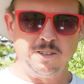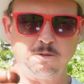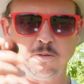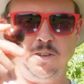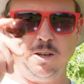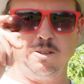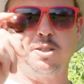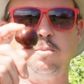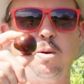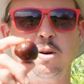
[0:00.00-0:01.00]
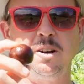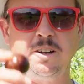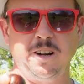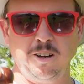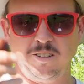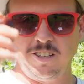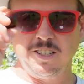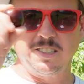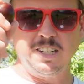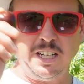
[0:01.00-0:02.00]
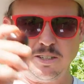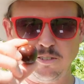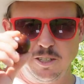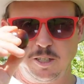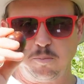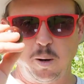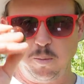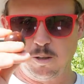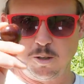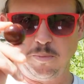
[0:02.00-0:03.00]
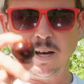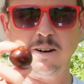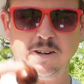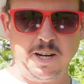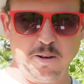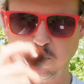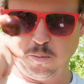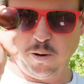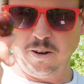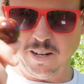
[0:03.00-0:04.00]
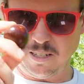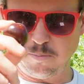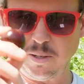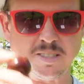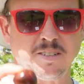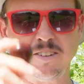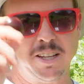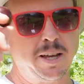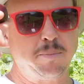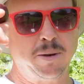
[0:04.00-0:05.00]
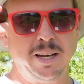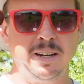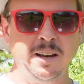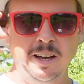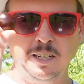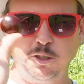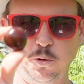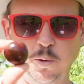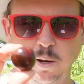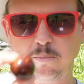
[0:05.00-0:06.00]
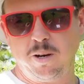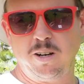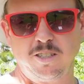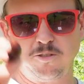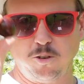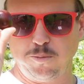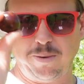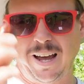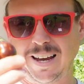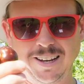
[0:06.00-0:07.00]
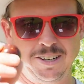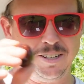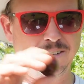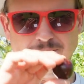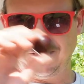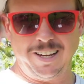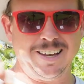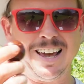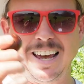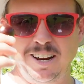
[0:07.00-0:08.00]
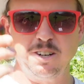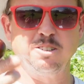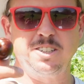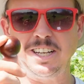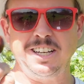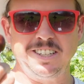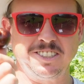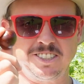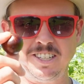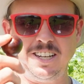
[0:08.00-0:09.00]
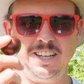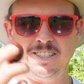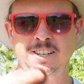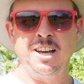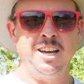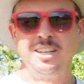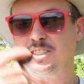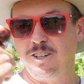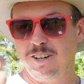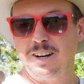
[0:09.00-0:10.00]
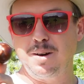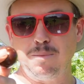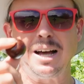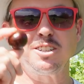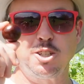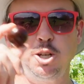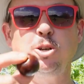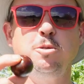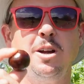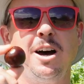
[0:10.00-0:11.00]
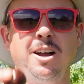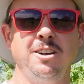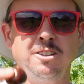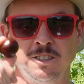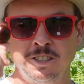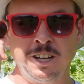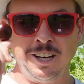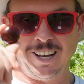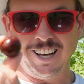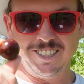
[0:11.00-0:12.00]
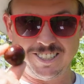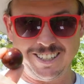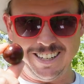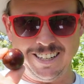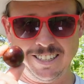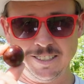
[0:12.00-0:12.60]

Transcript: this review, it's important to note that the seeds for this purple tomato here were pretty expensive. I think I paid 20 bucks for a packet of say eight or 10 seeds. So you're looking at about $2 a seed.